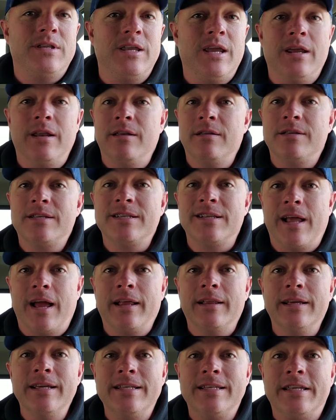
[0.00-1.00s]
and
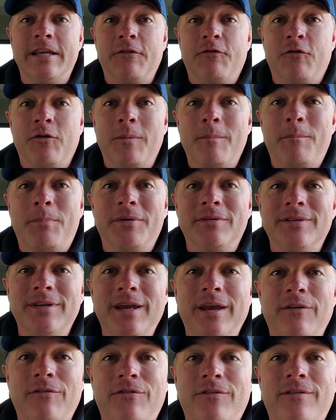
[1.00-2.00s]
slightly different
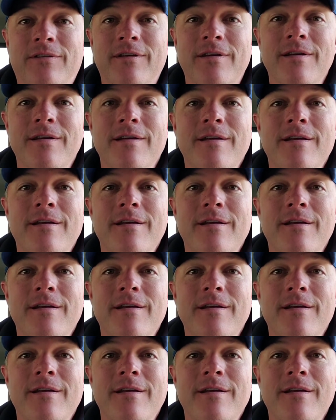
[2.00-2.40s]
beliefs.